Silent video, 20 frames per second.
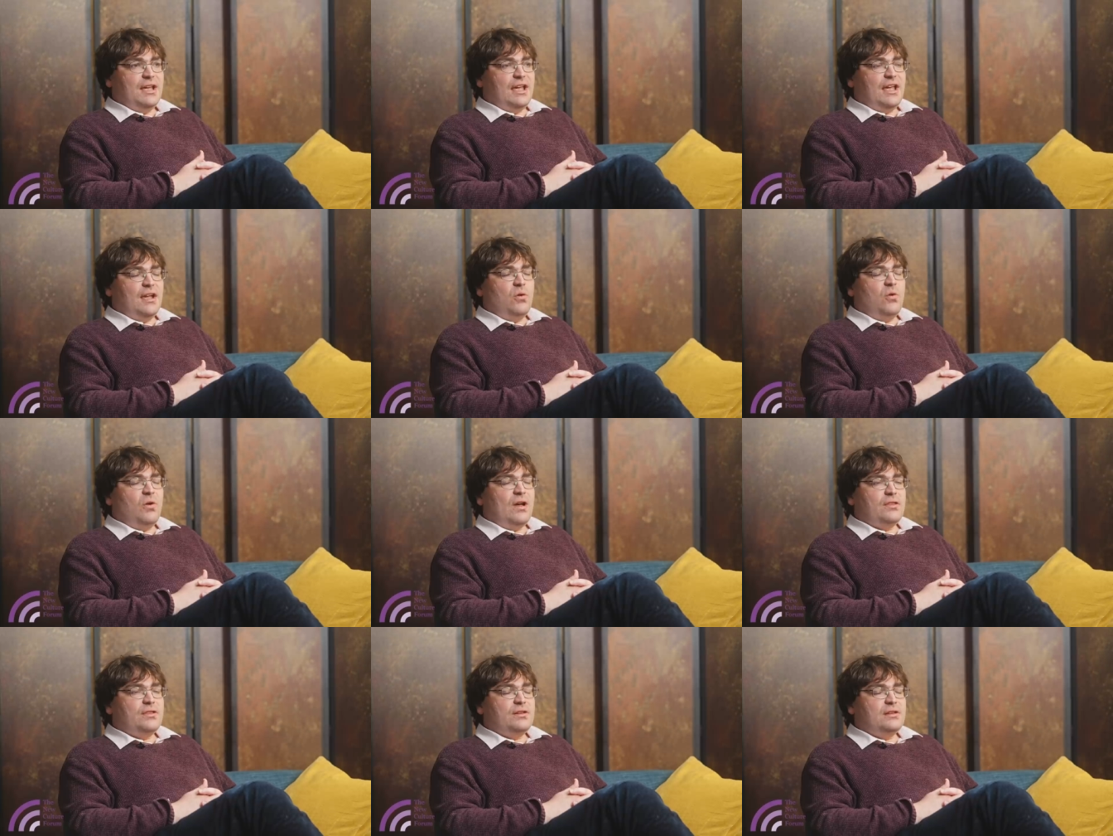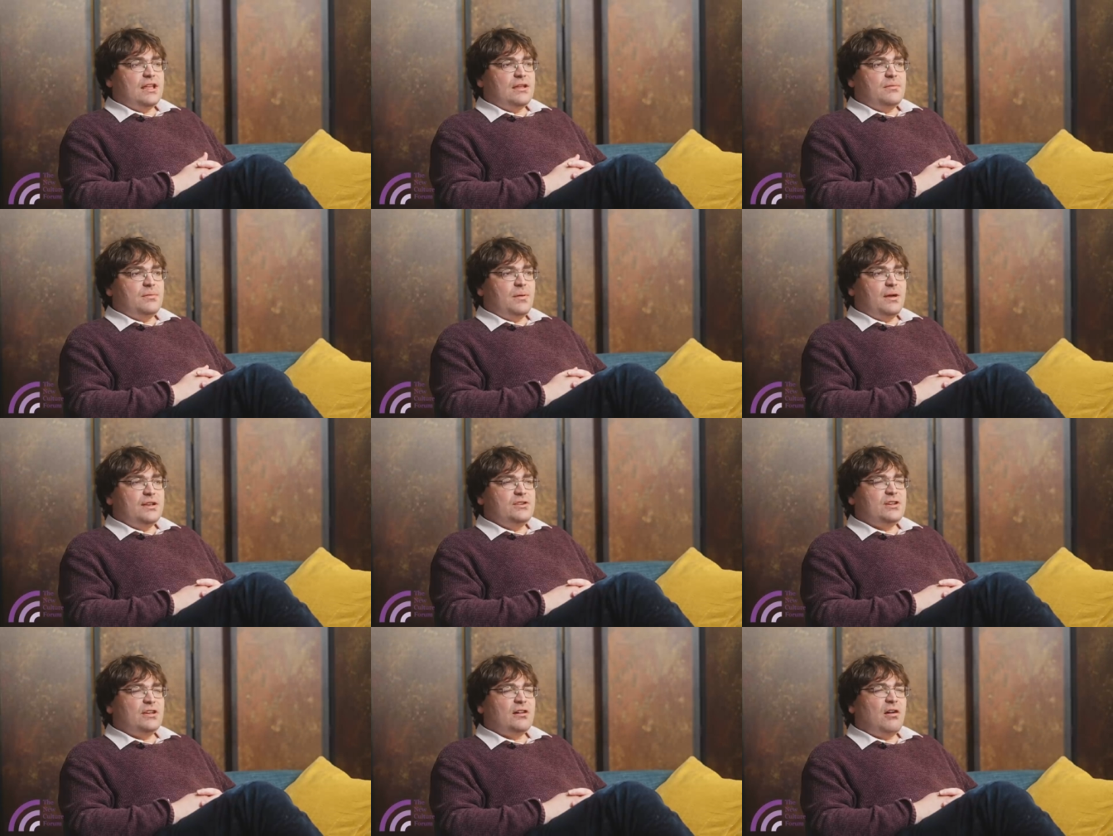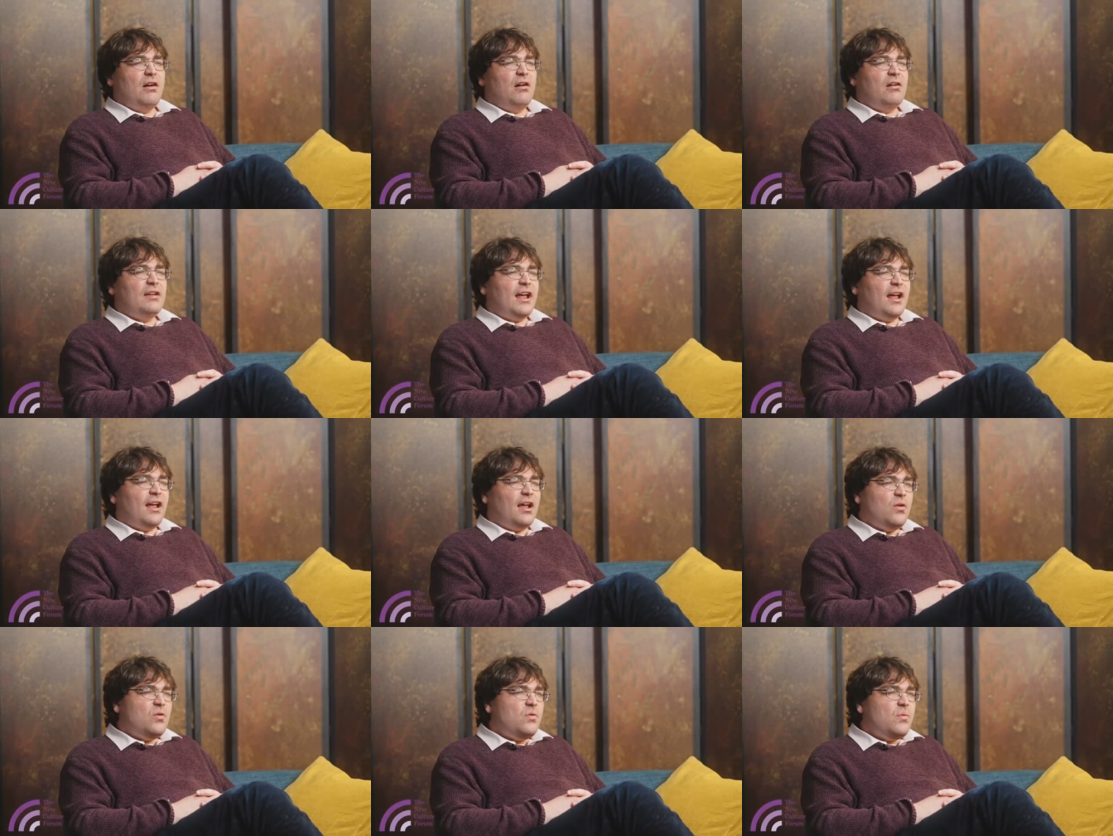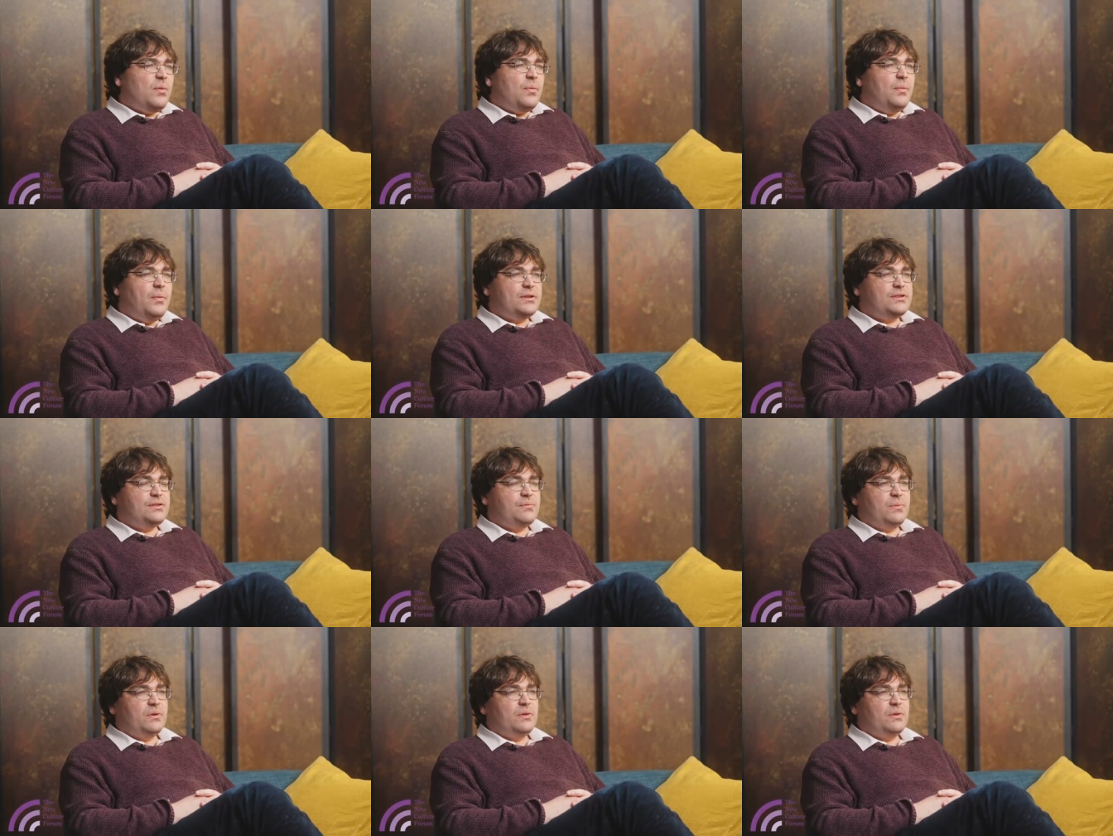The Labour Party just can't help but